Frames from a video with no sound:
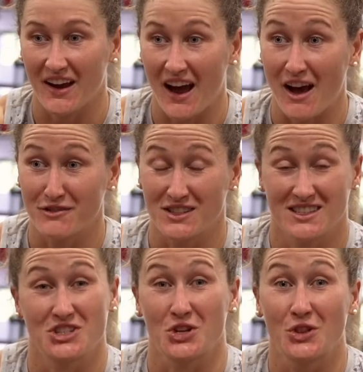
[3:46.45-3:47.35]
after
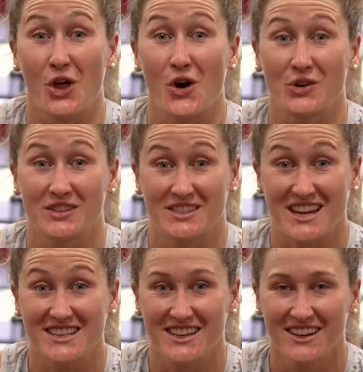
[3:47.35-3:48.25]
such a long
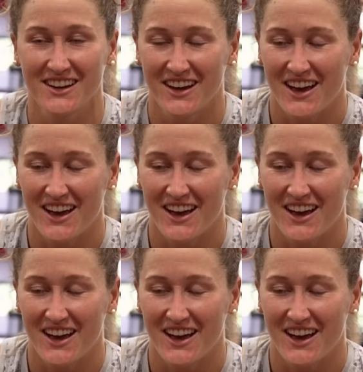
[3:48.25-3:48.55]
season,